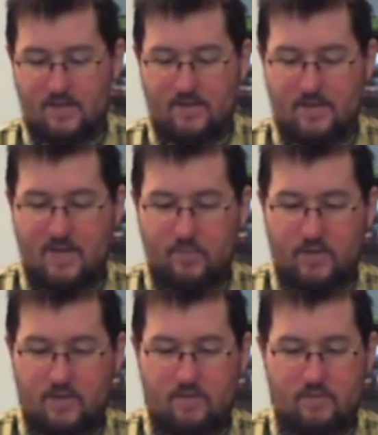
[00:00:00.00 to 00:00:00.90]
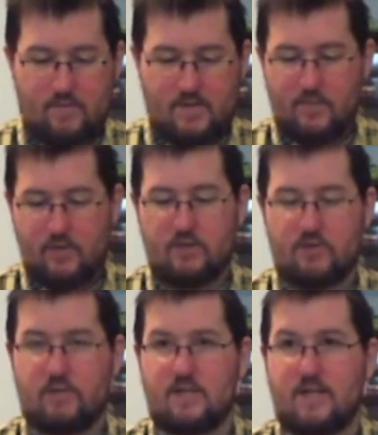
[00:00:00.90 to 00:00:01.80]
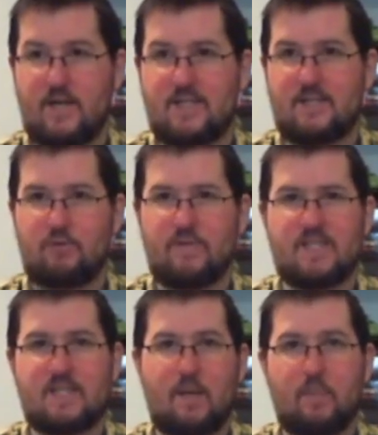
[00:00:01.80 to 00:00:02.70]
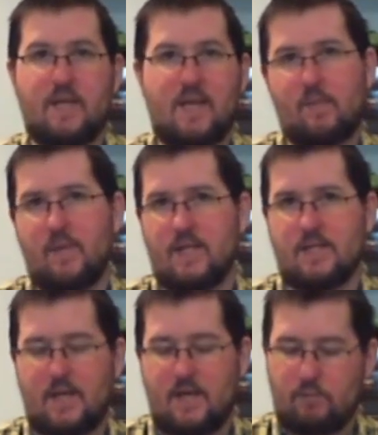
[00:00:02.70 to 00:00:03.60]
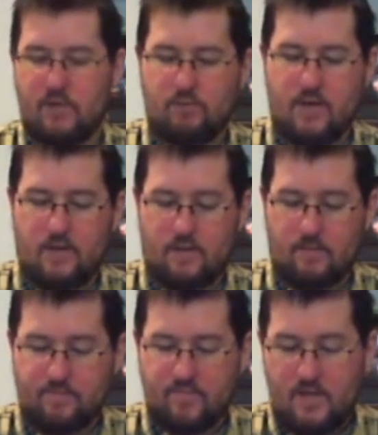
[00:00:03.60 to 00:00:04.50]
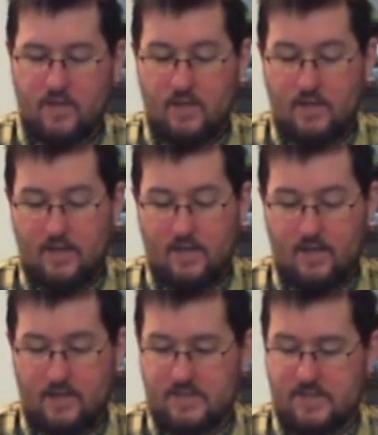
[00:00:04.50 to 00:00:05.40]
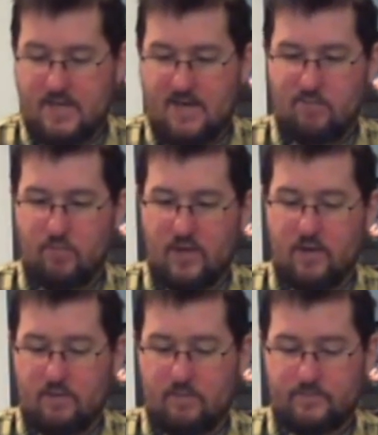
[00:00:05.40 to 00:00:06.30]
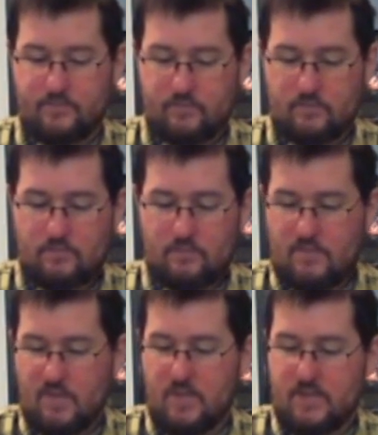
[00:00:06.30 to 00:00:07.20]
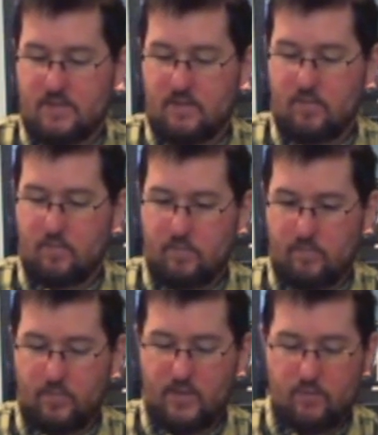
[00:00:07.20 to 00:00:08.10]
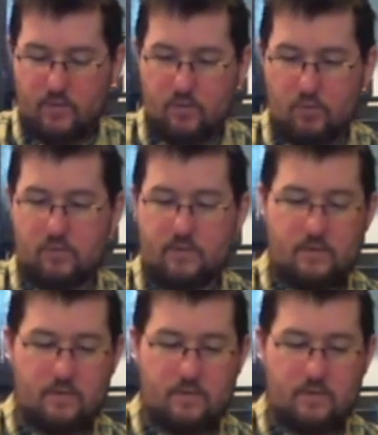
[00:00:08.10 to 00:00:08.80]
Gambling. The gambling card starts a sort of a sub game inside Red Dragon Inn, and it says every player must play 1 gold,